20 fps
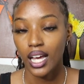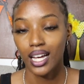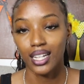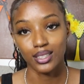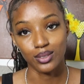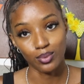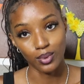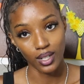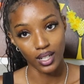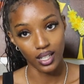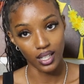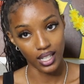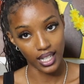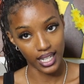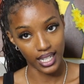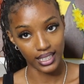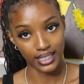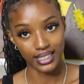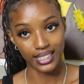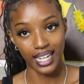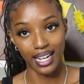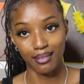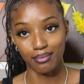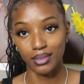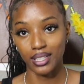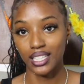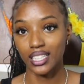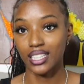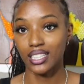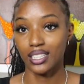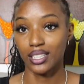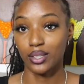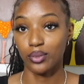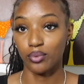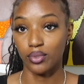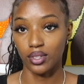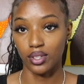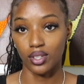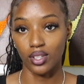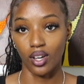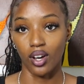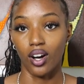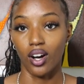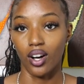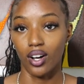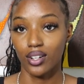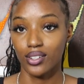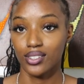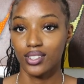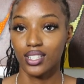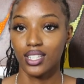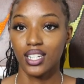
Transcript: as well as I'm healing with y'all.